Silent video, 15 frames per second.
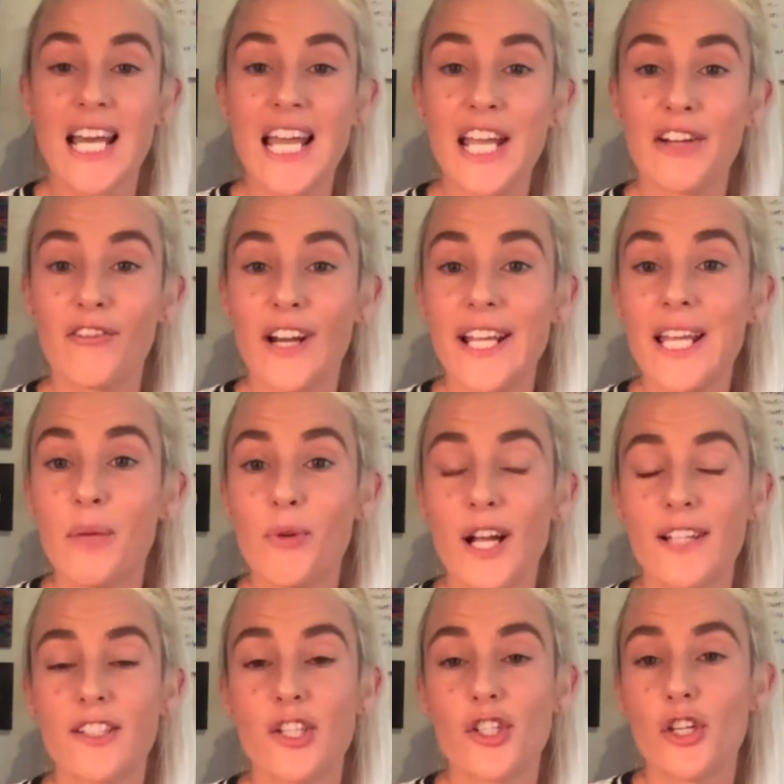A Reiki
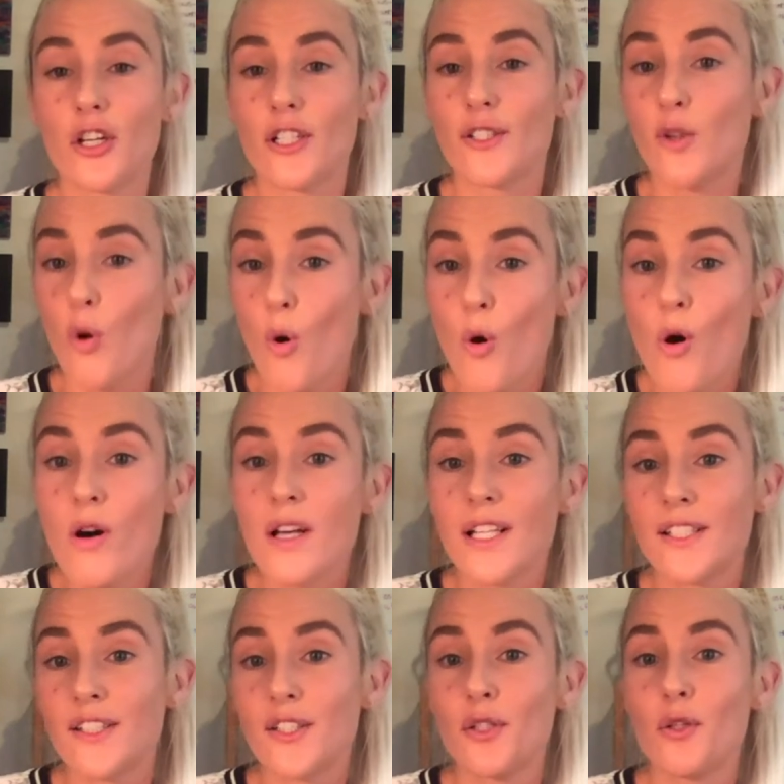practitioner's goal
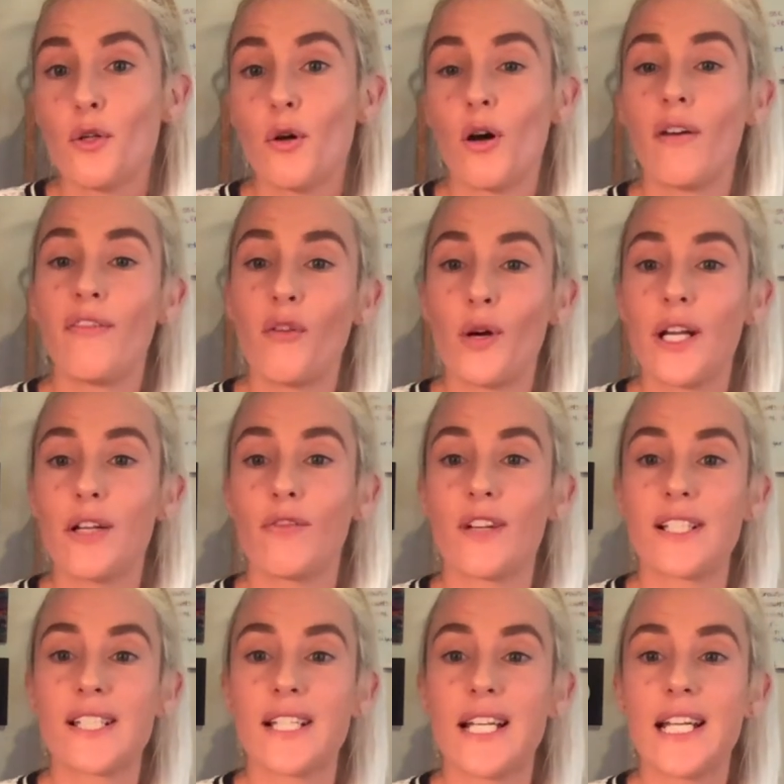is to avoid
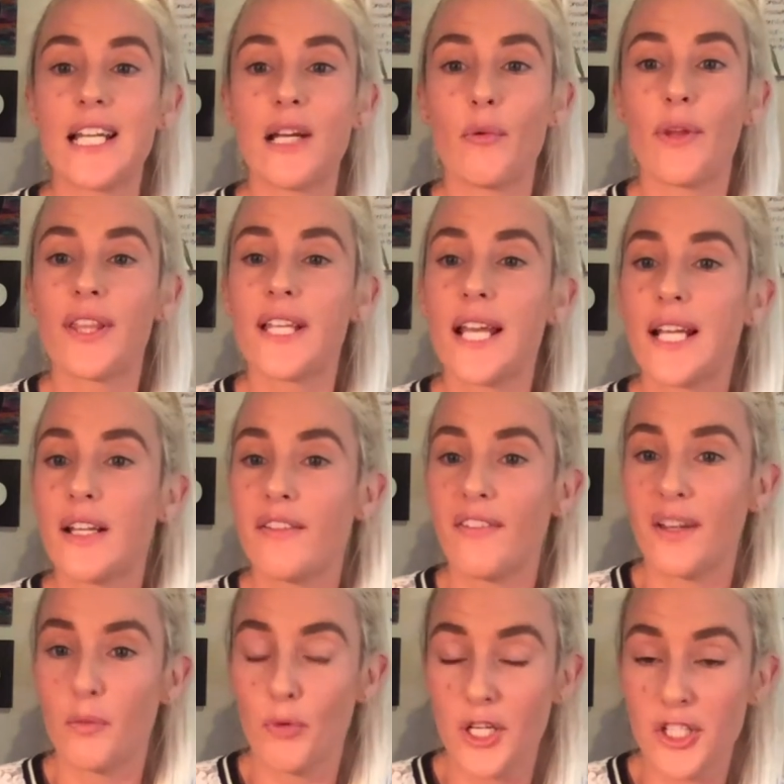resonating with negative
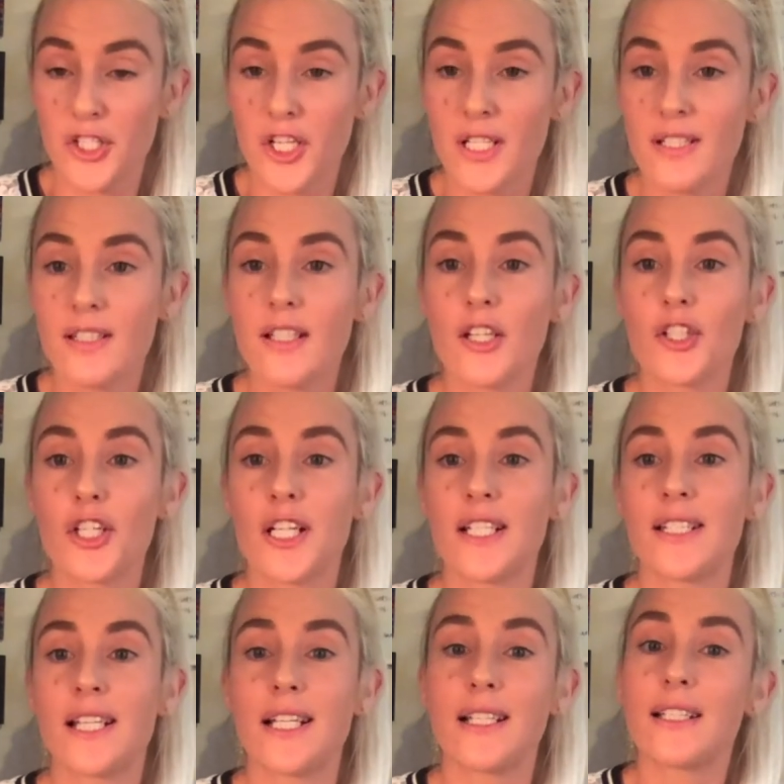vibrations such
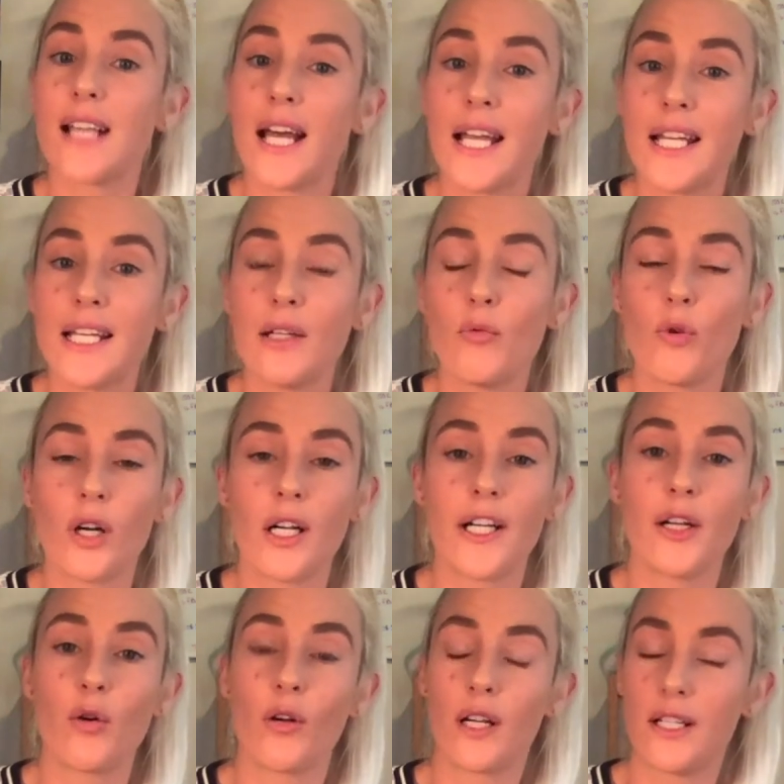as anxiety, worry,
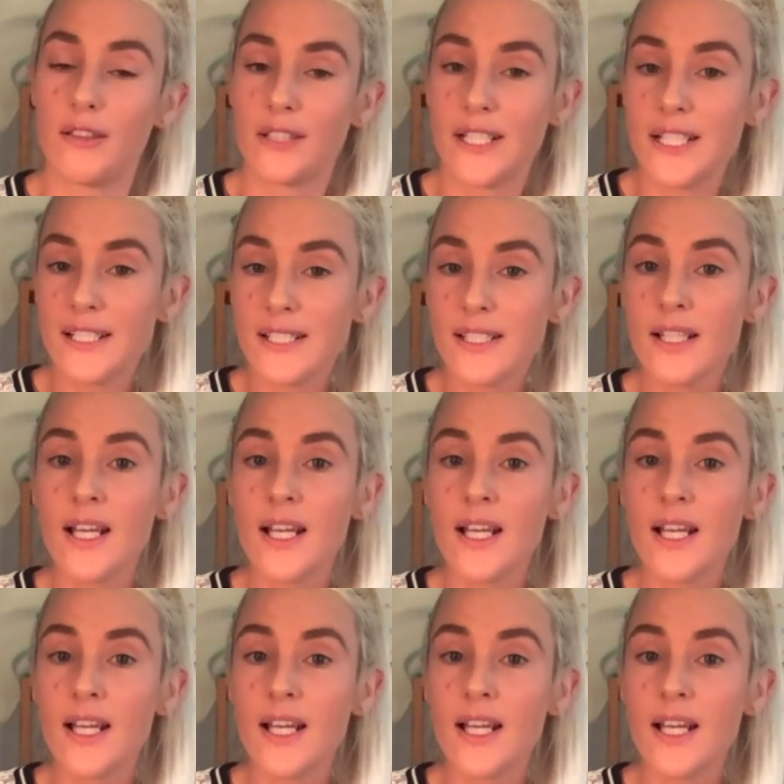or illness.